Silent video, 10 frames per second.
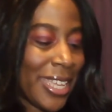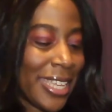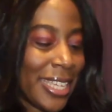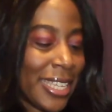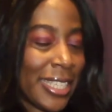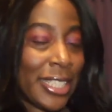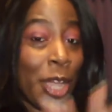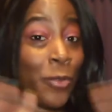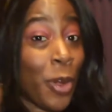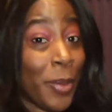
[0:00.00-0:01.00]
is
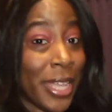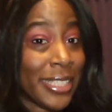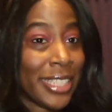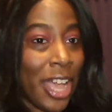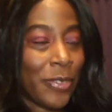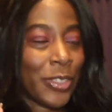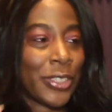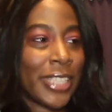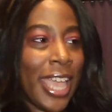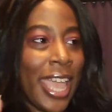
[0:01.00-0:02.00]
romance
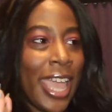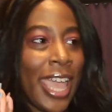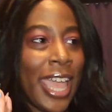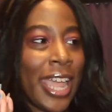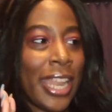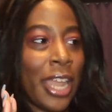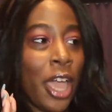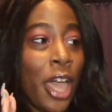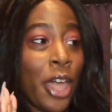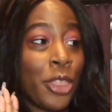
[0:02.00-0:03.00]
novels and
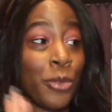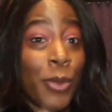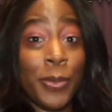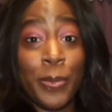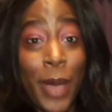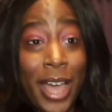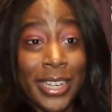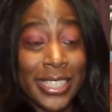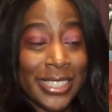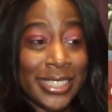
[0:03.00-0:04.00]
the Ripped
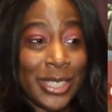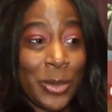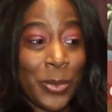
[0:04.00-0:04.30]
Bodice,